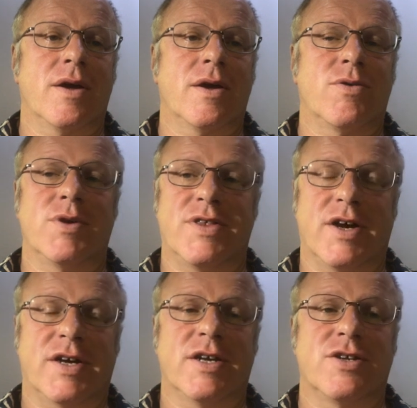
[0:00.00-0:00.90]
Gwynedd
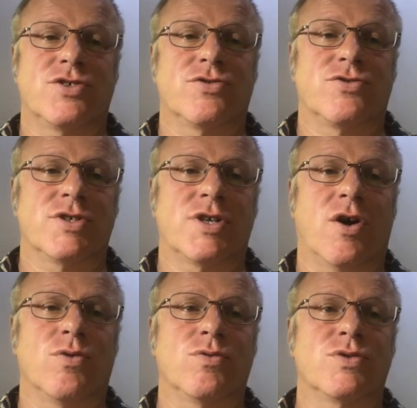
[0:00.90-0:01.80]
Archaeological Trust
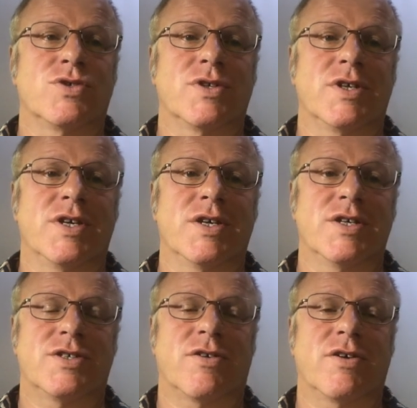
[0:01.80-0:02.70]
holds the
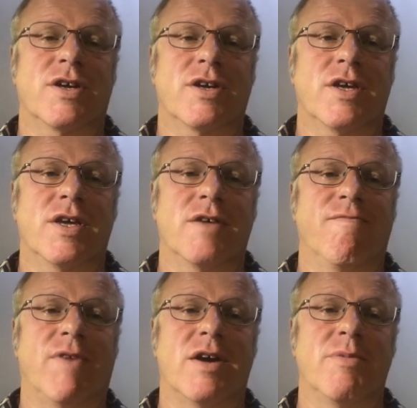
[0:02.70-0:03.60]
historic
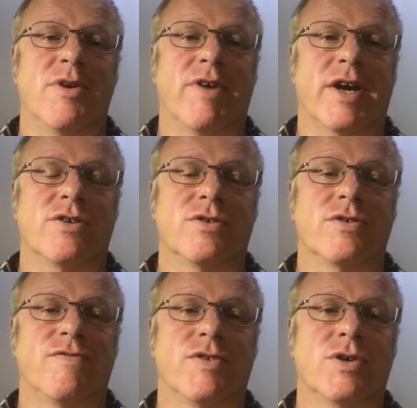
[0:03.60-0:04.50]
environment record
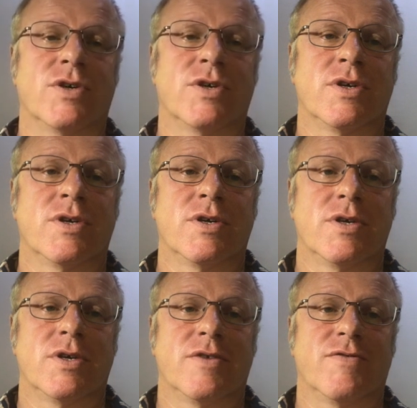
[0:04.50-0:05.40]
for
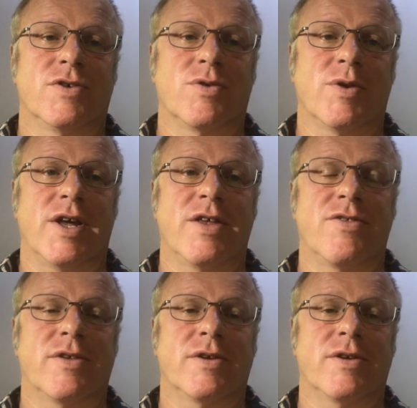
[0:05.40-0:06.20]
Gwynedd,